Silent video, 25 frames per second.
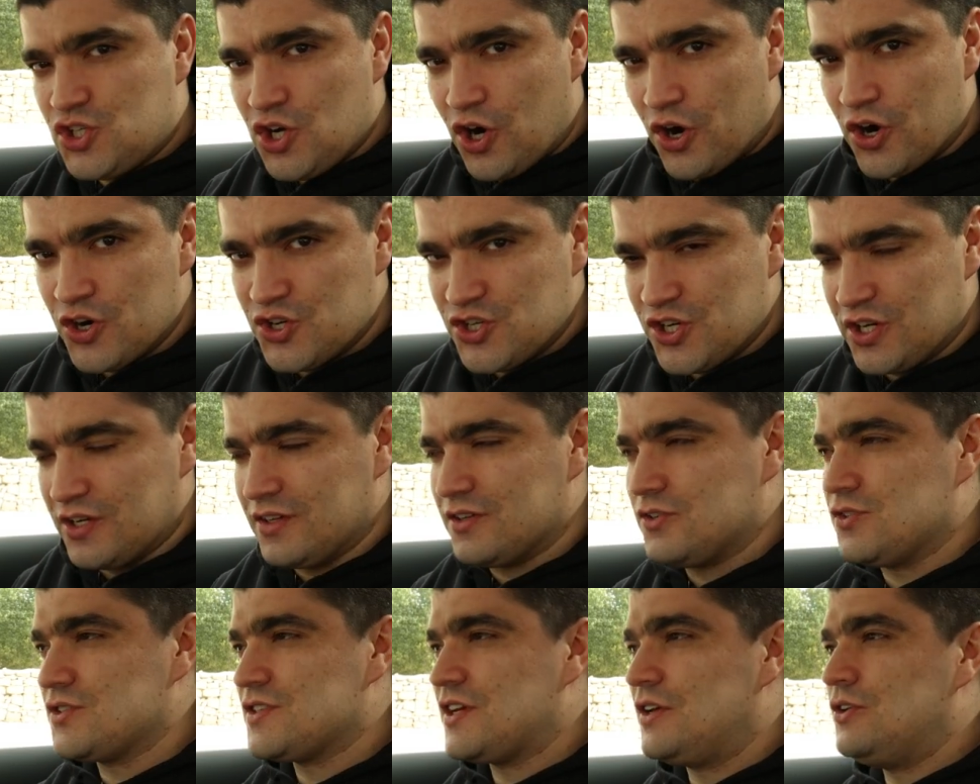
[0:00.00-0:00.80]
charging,
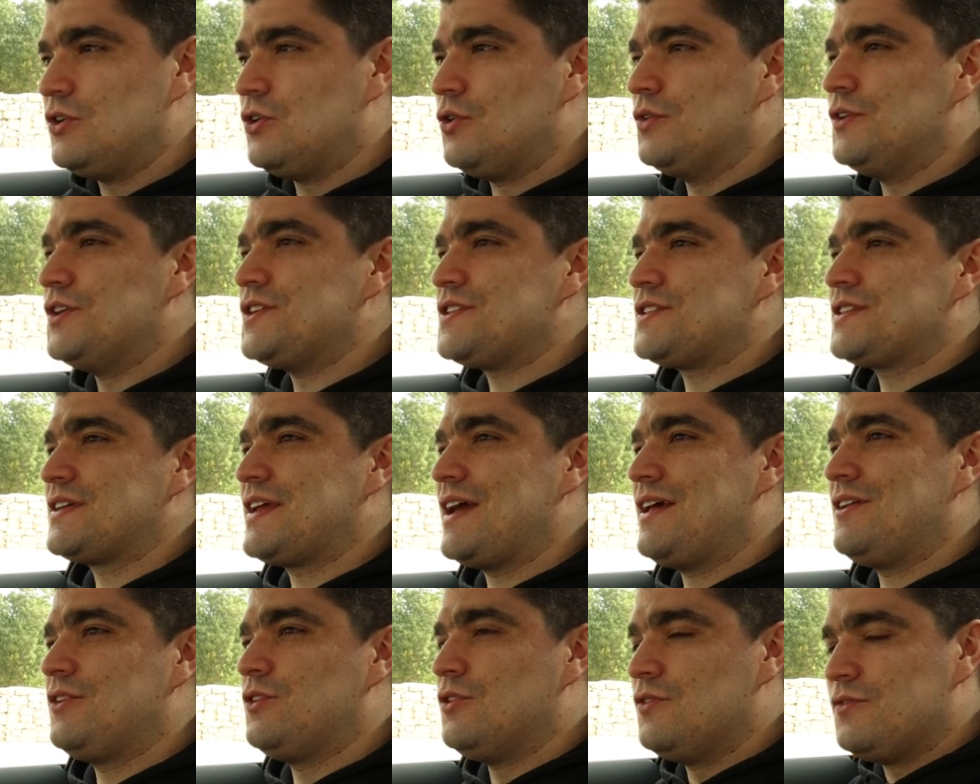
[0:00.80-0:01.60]
because I know this
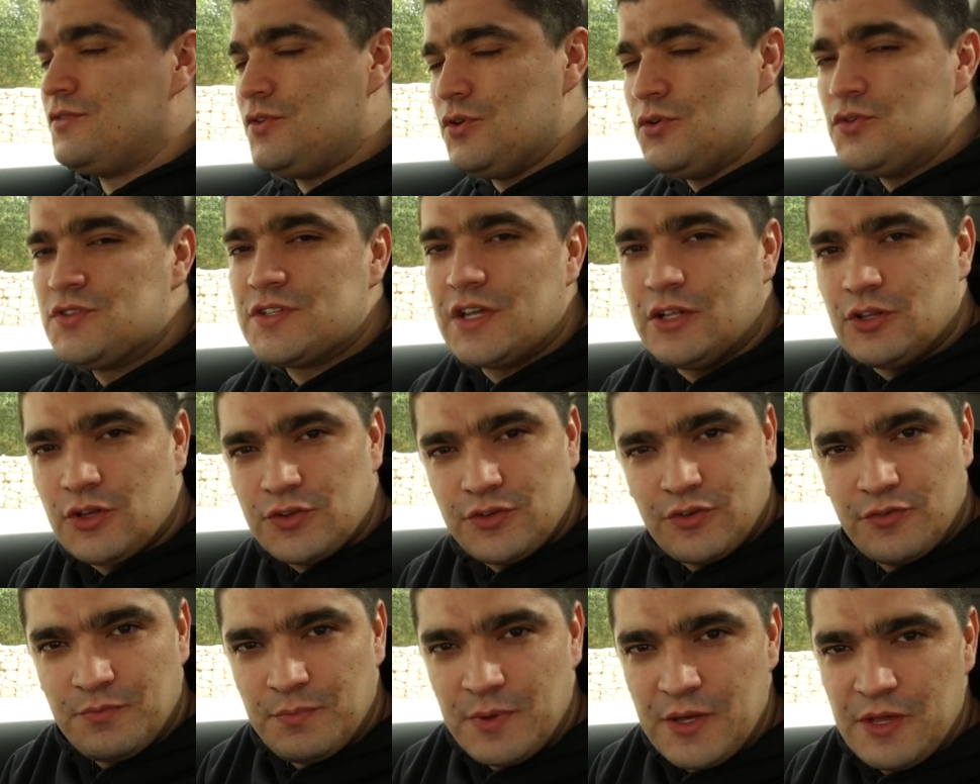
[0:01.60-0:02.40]
can confuse a
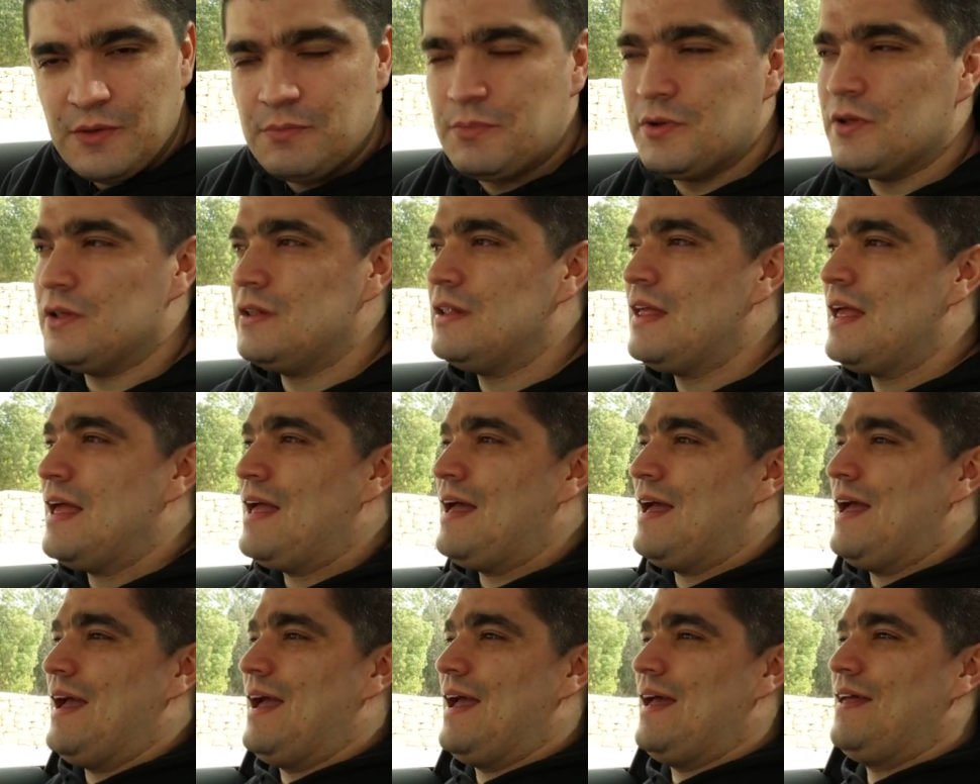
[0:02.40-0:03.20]
lot of people,
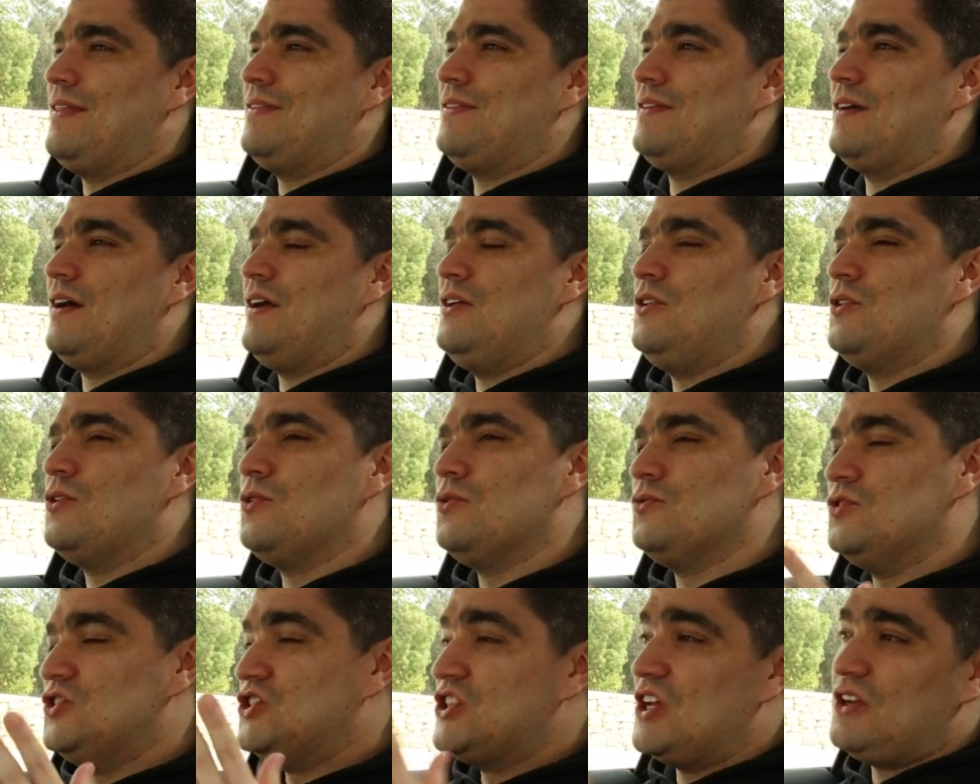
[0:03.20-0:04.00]
and I
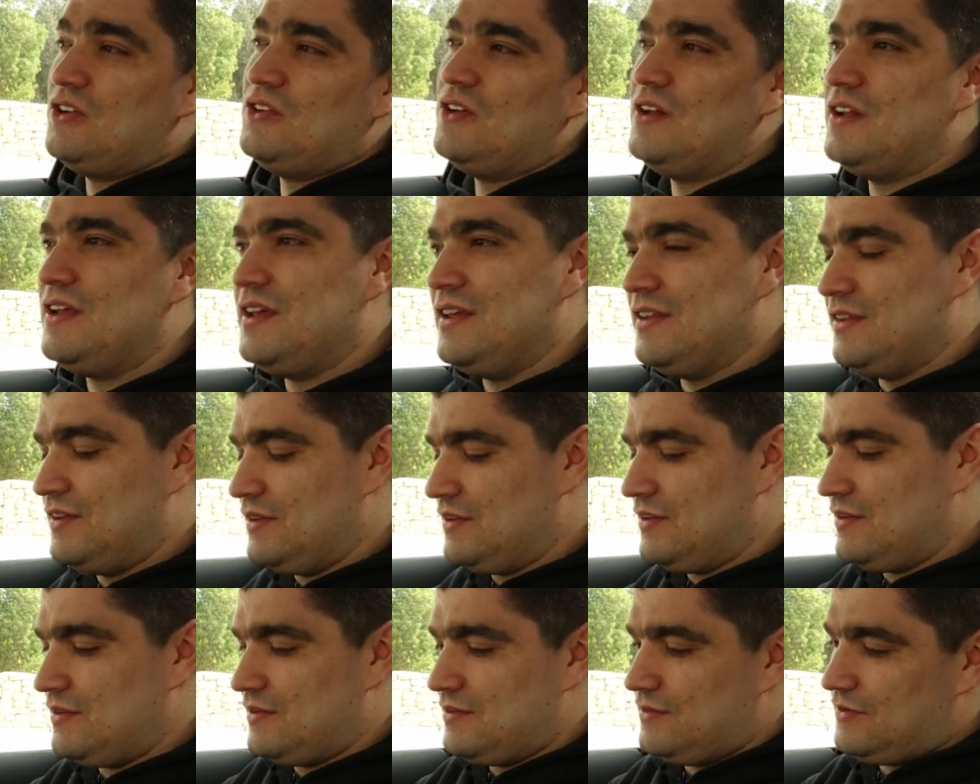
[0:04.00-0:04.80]
know generally
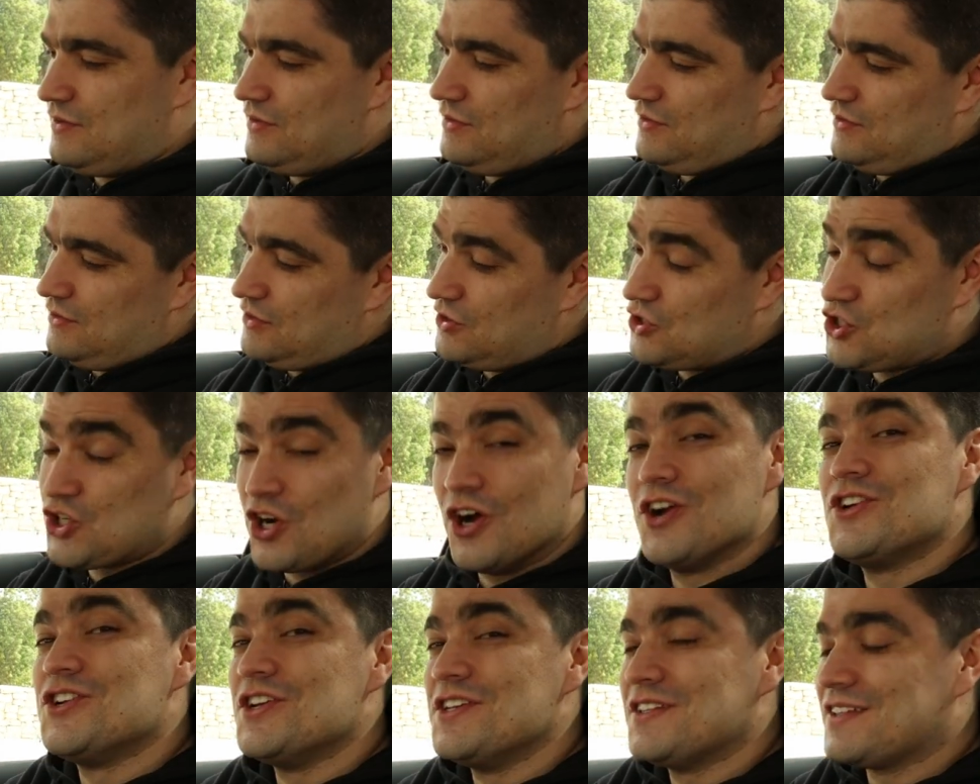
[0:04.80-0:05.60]
the
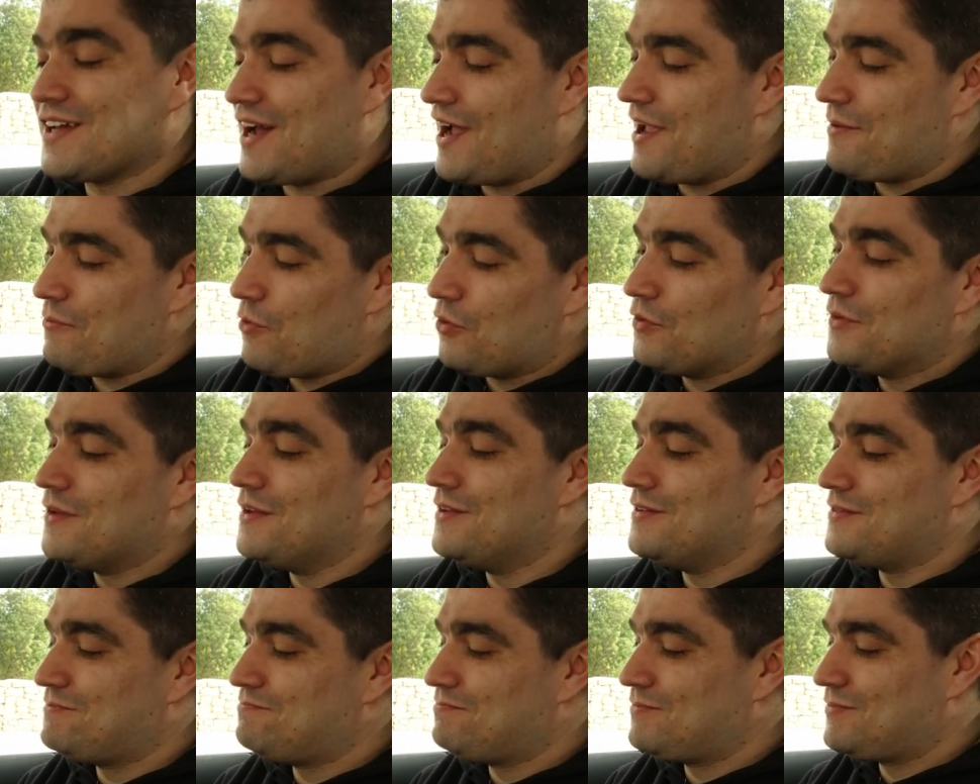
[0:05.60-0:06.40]
charging time on
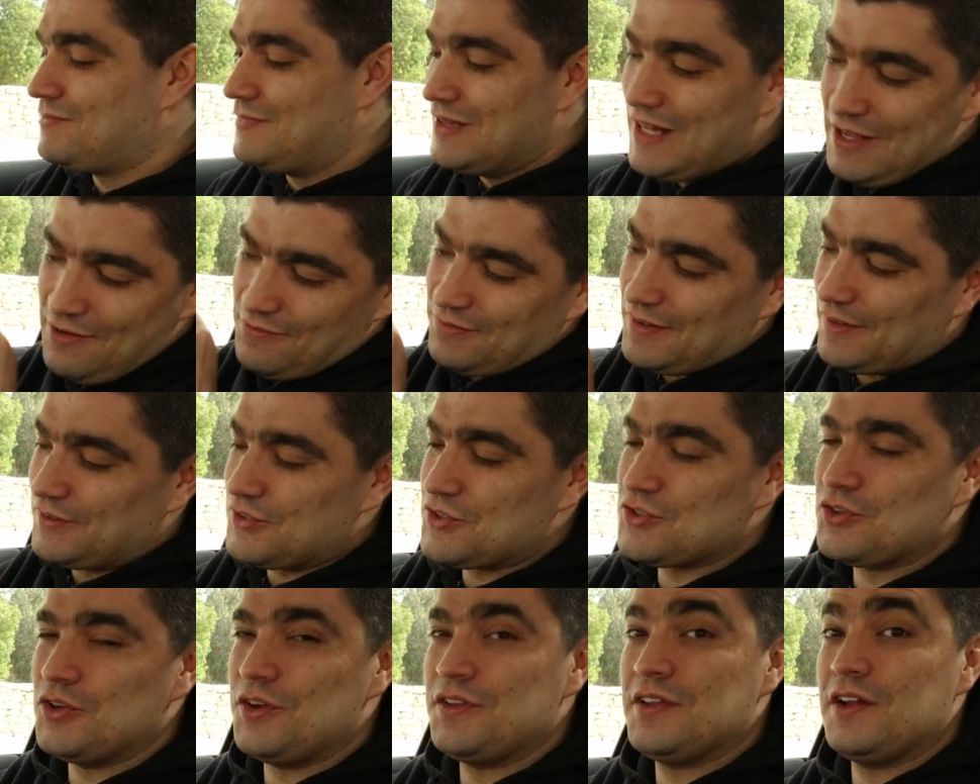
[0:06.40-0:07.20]
the leaflet
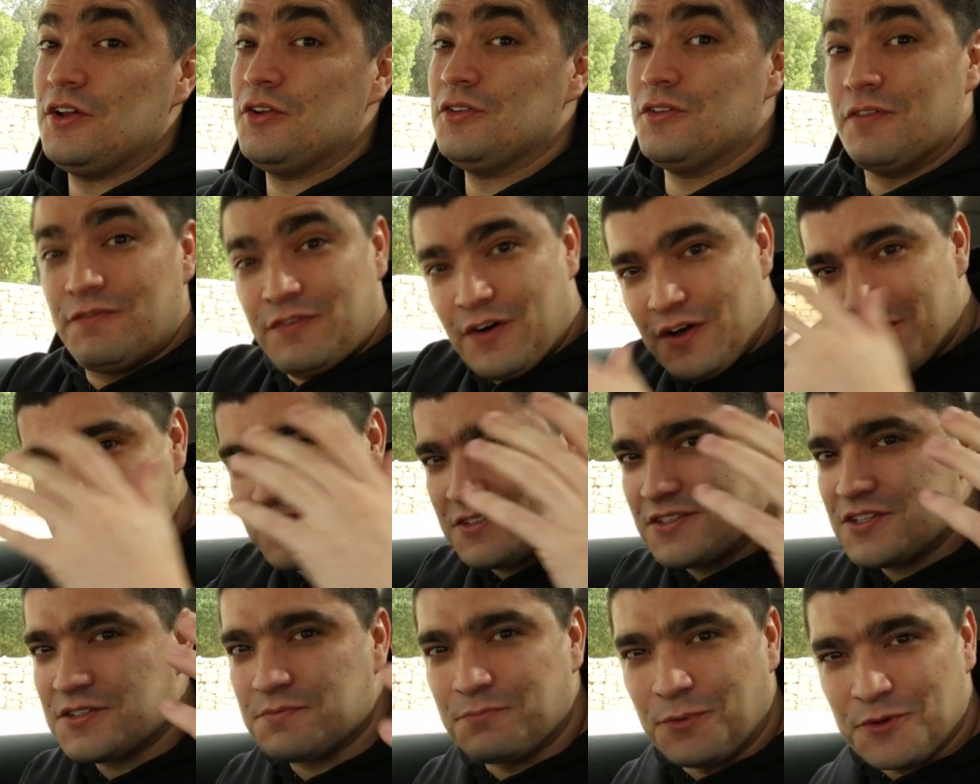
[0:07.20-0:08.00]
is going to tell you the
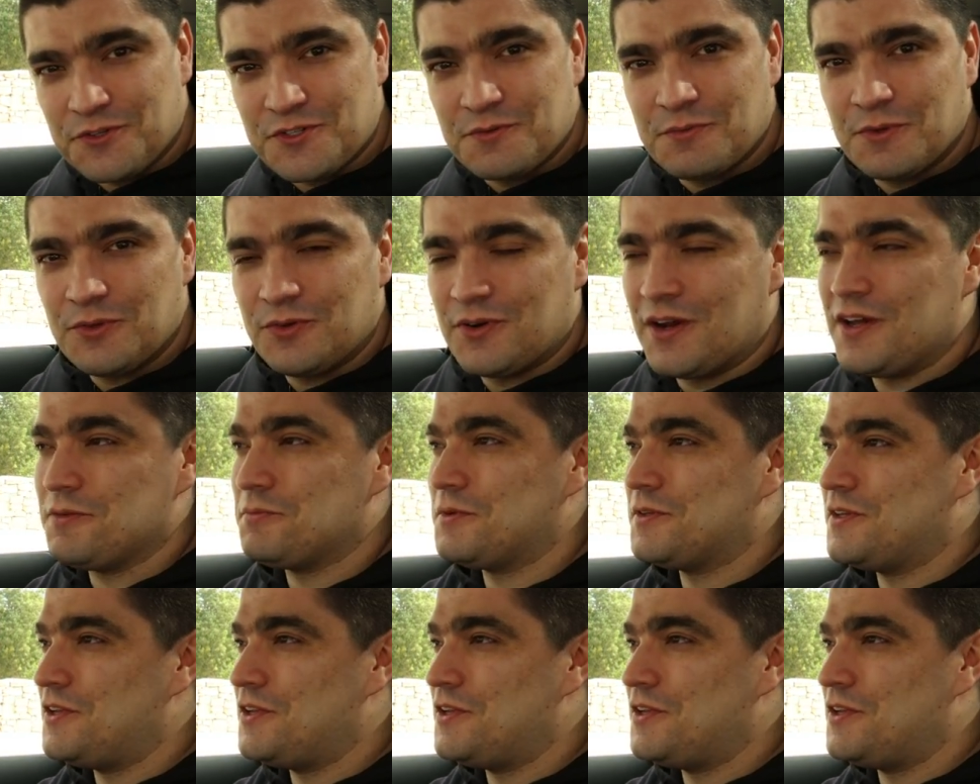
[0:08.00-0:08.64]
fastest possible, right?